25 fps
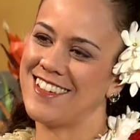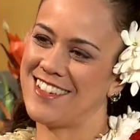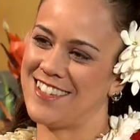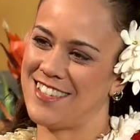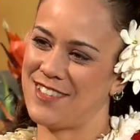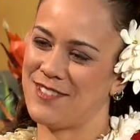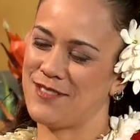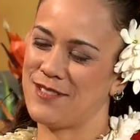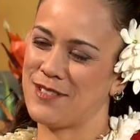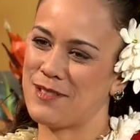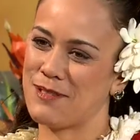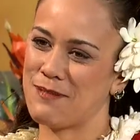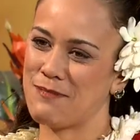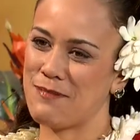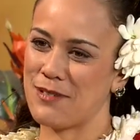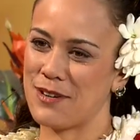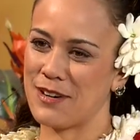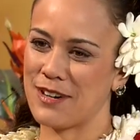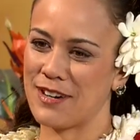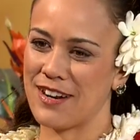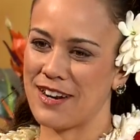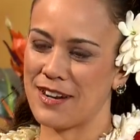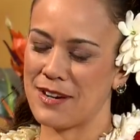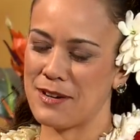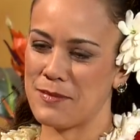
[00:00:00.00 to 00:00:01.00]
yes, I was a
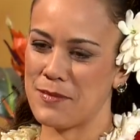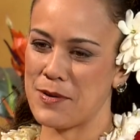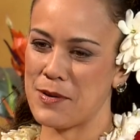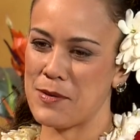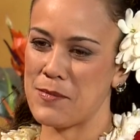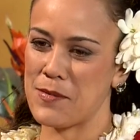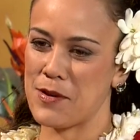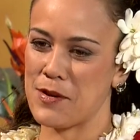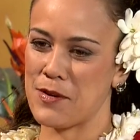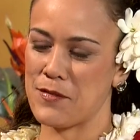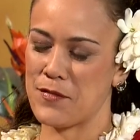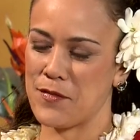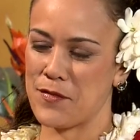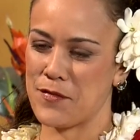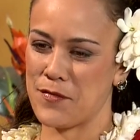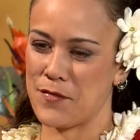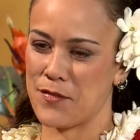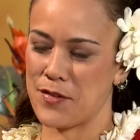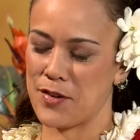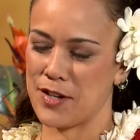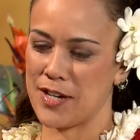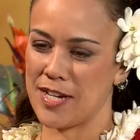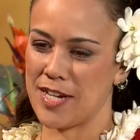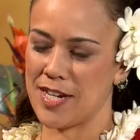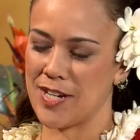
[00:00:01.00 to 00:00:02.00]
boarder at Kamehameha for
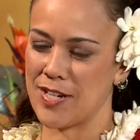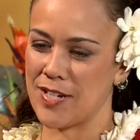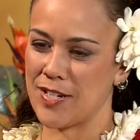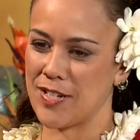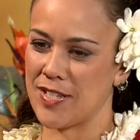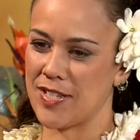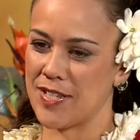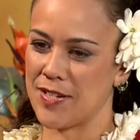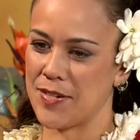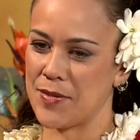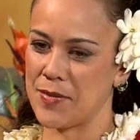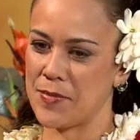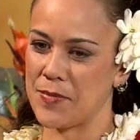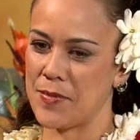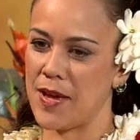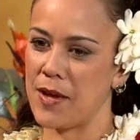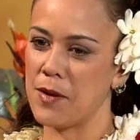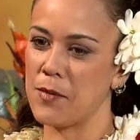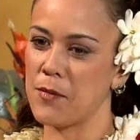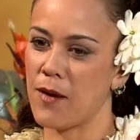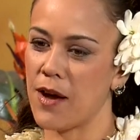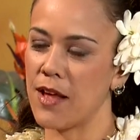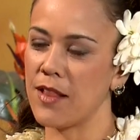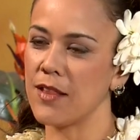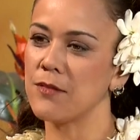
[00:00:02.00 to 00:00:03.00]
four years. Um,
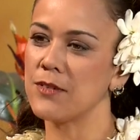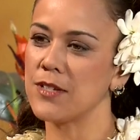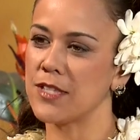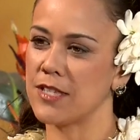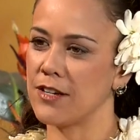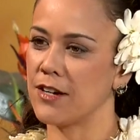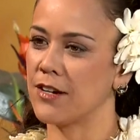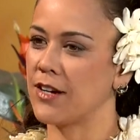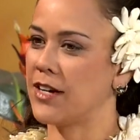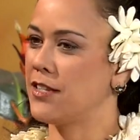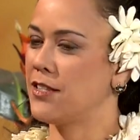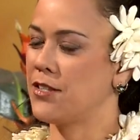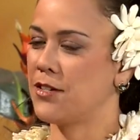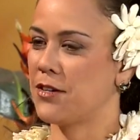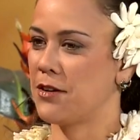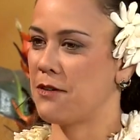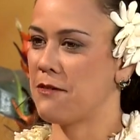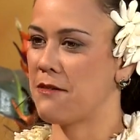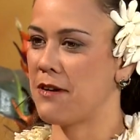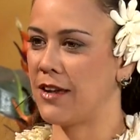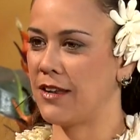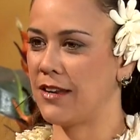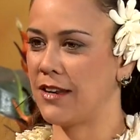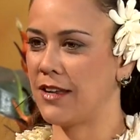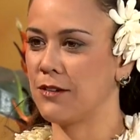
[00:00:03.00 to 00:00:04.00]
and while I was there, I took a
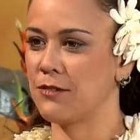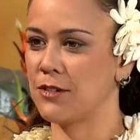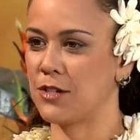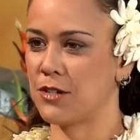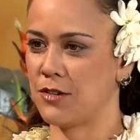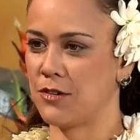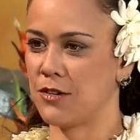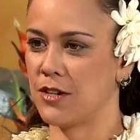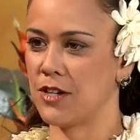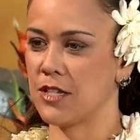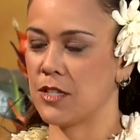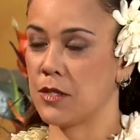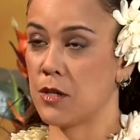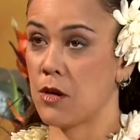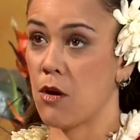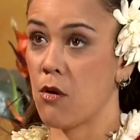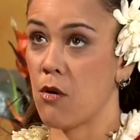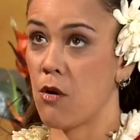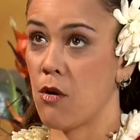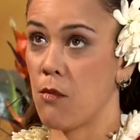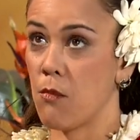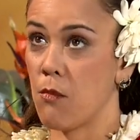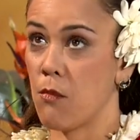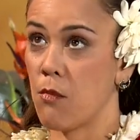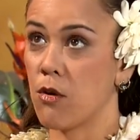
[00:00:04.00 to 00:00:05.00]
Hawaiian language course,
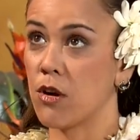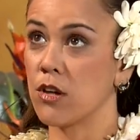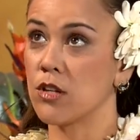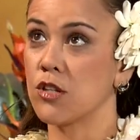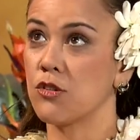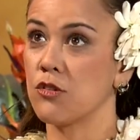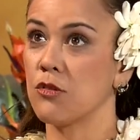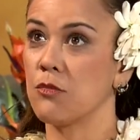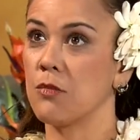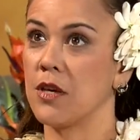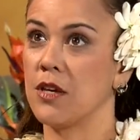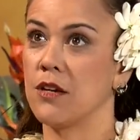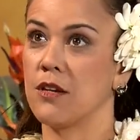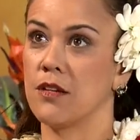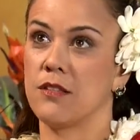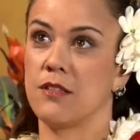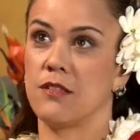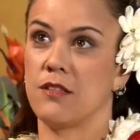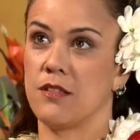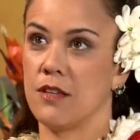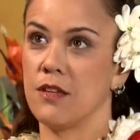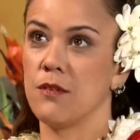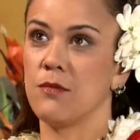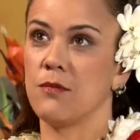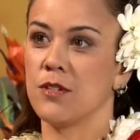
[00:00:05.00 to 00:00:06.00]
more so
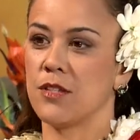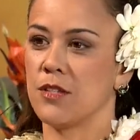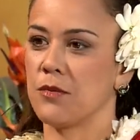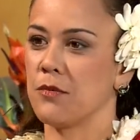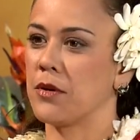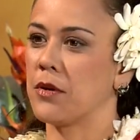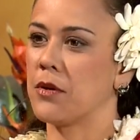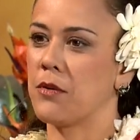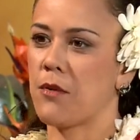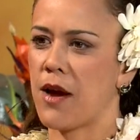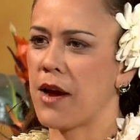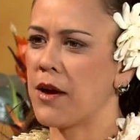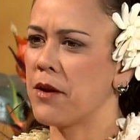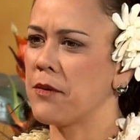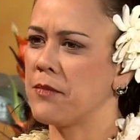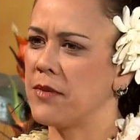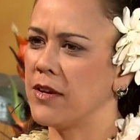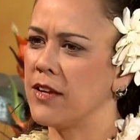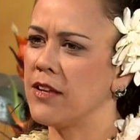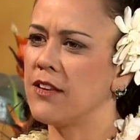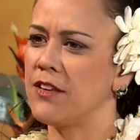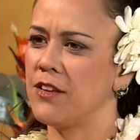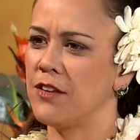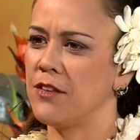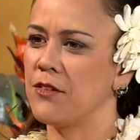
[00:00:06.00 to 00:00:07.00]
because it was a
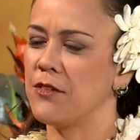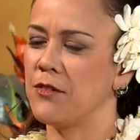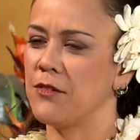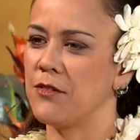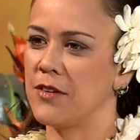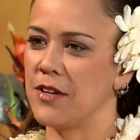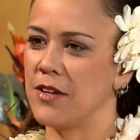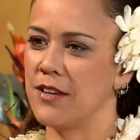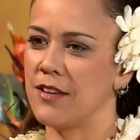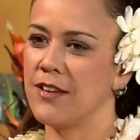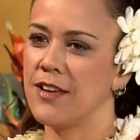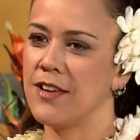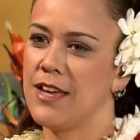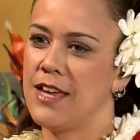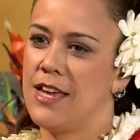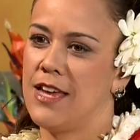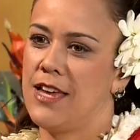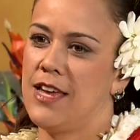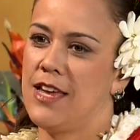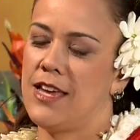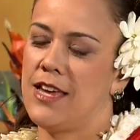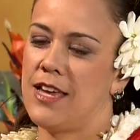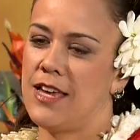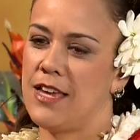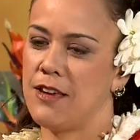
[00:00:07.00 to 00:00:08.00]
requirement, you know, and
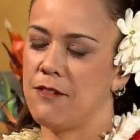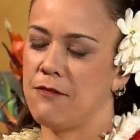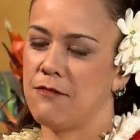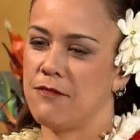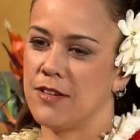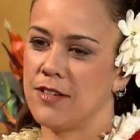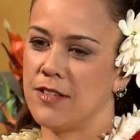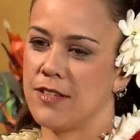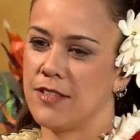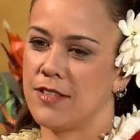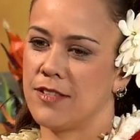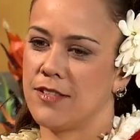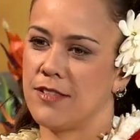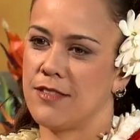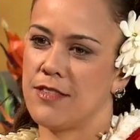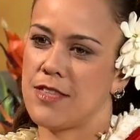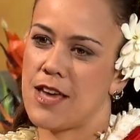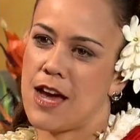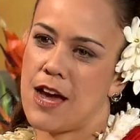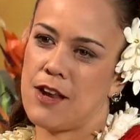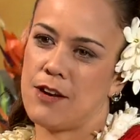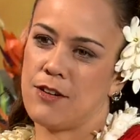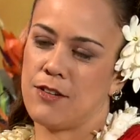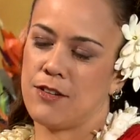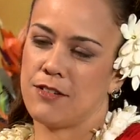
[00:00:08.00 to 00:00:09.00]
it was
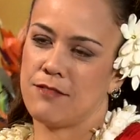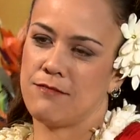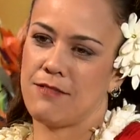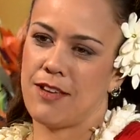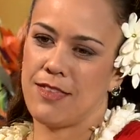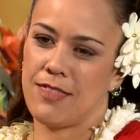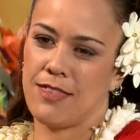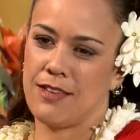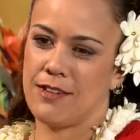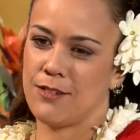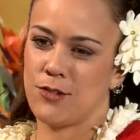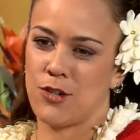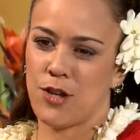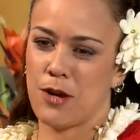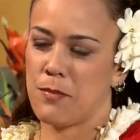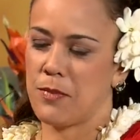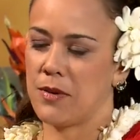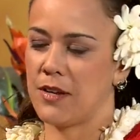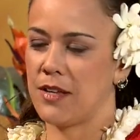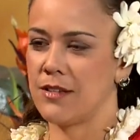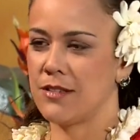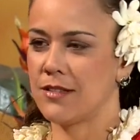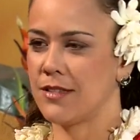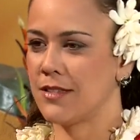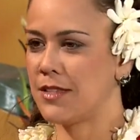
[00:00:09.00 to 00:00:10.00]
that or I think
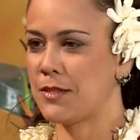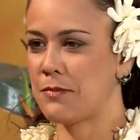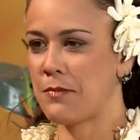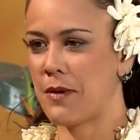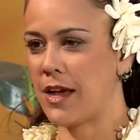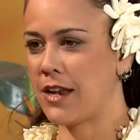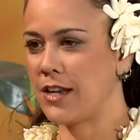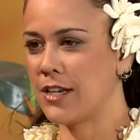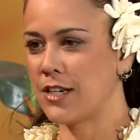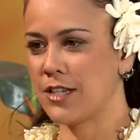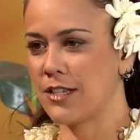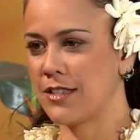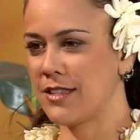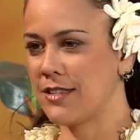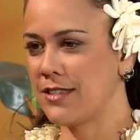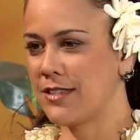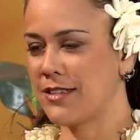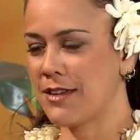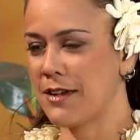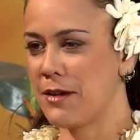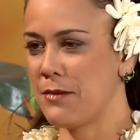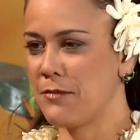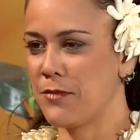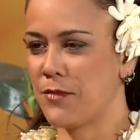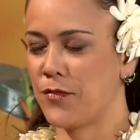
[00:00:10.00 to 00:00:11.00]
Japanese and Spanish at the
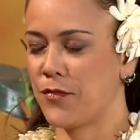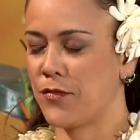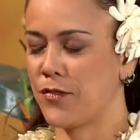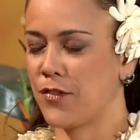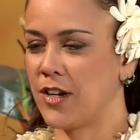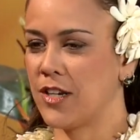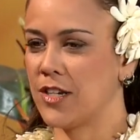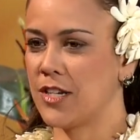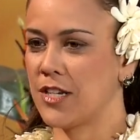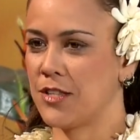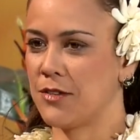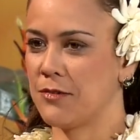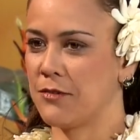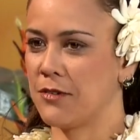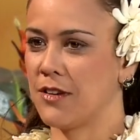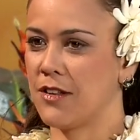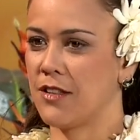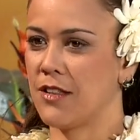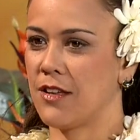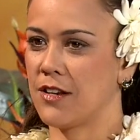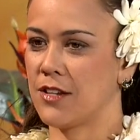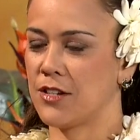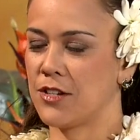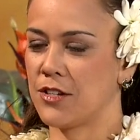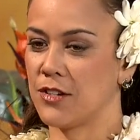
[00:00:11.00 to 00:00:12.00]
time and French. There weren't a
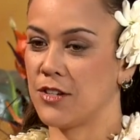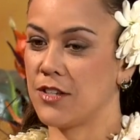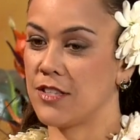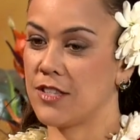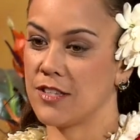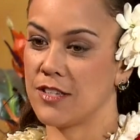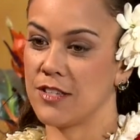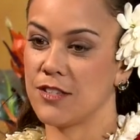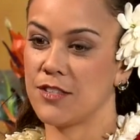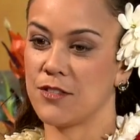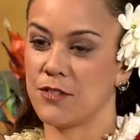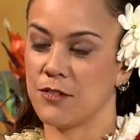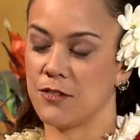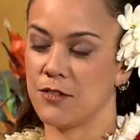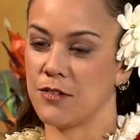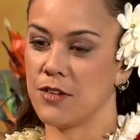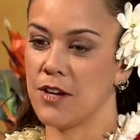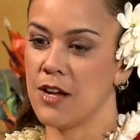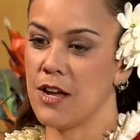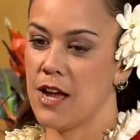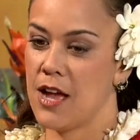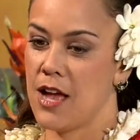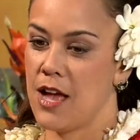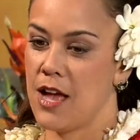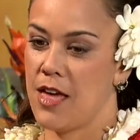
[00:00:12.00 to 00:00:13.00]
lot of choices. So
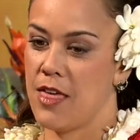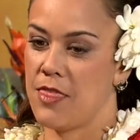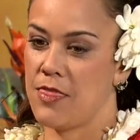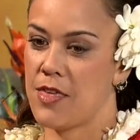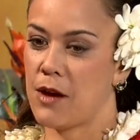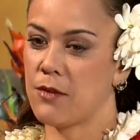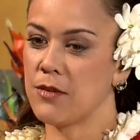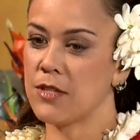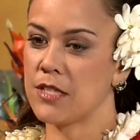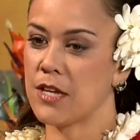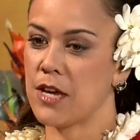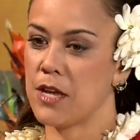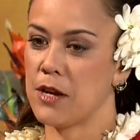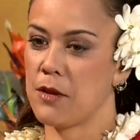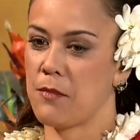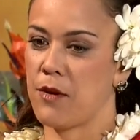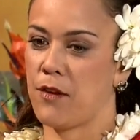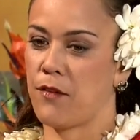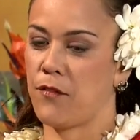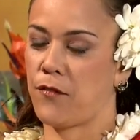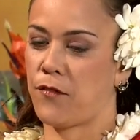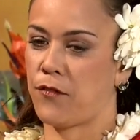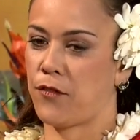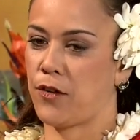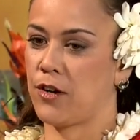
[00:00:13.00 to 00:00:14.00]
that was kind of my
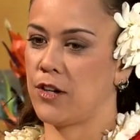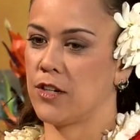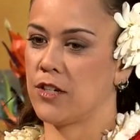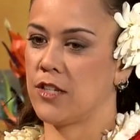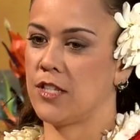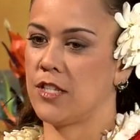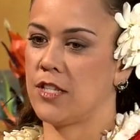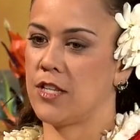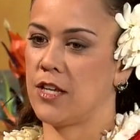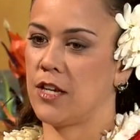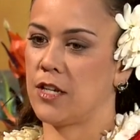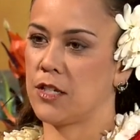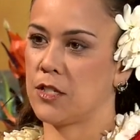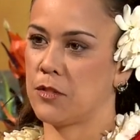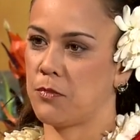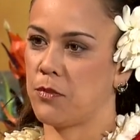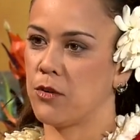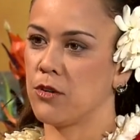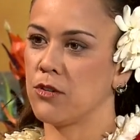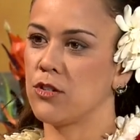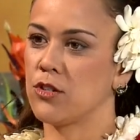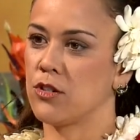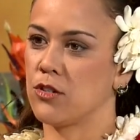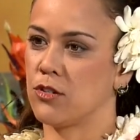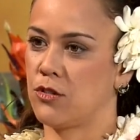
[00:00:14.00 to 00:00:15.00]
first
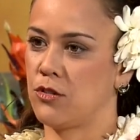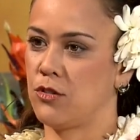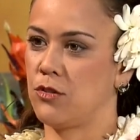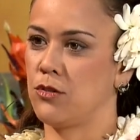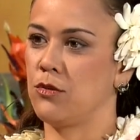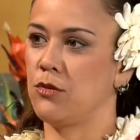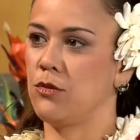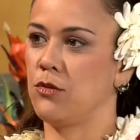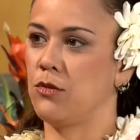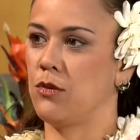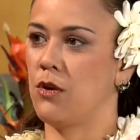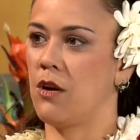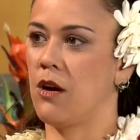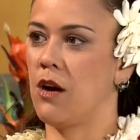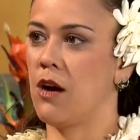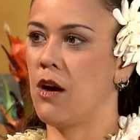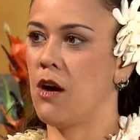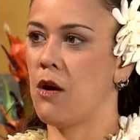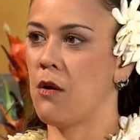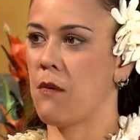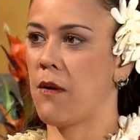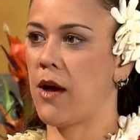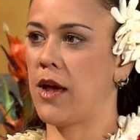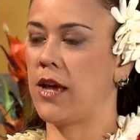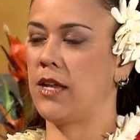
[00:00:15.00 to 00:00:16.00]
exposure to
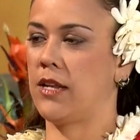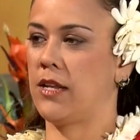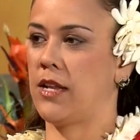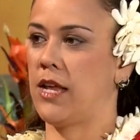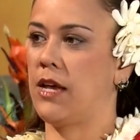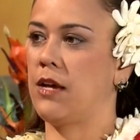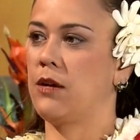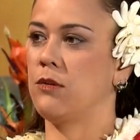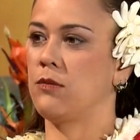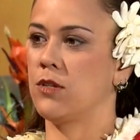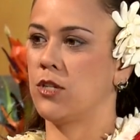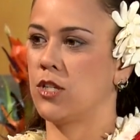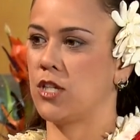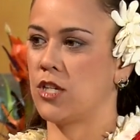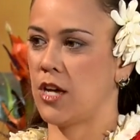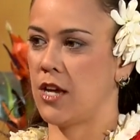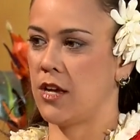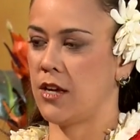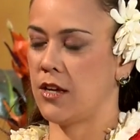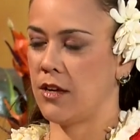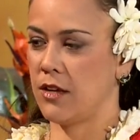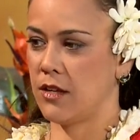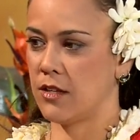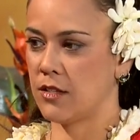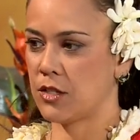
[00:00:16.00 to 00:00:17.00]
Hawaiian language
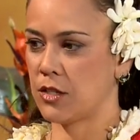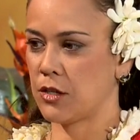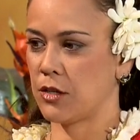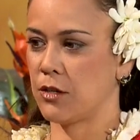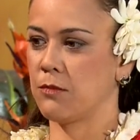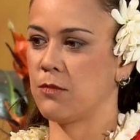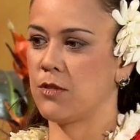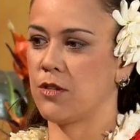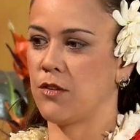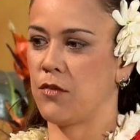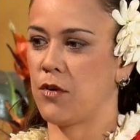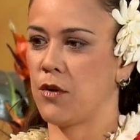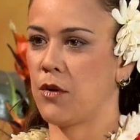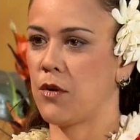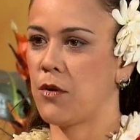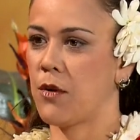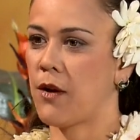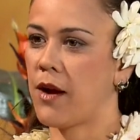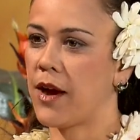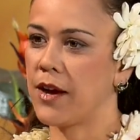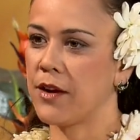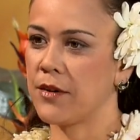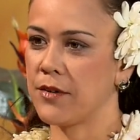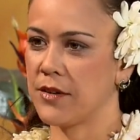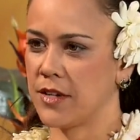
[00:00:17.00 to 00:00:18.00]
in terms of
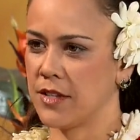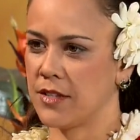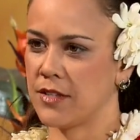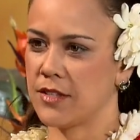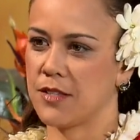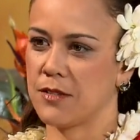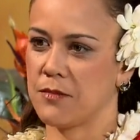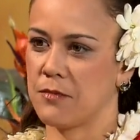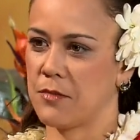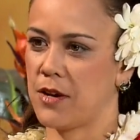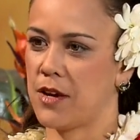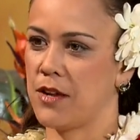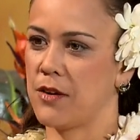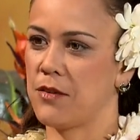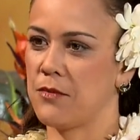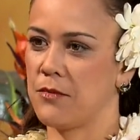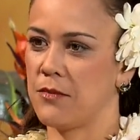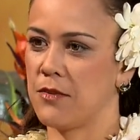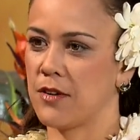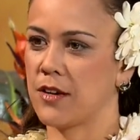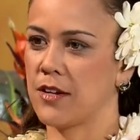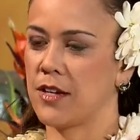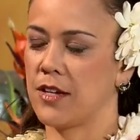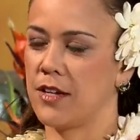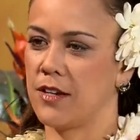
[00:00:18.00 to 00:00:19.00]
acquiring some kind of
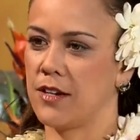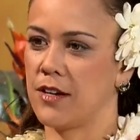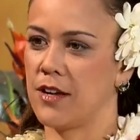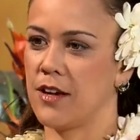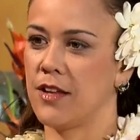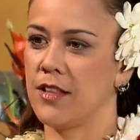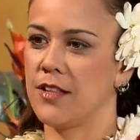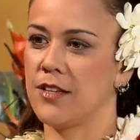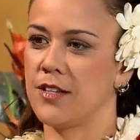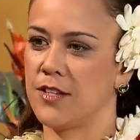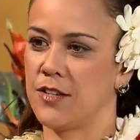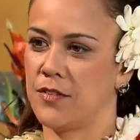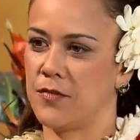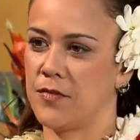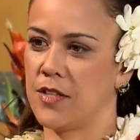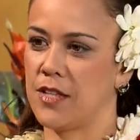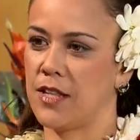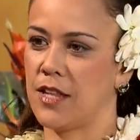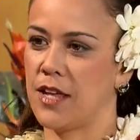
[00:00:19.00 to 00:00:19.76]
working knowledge of the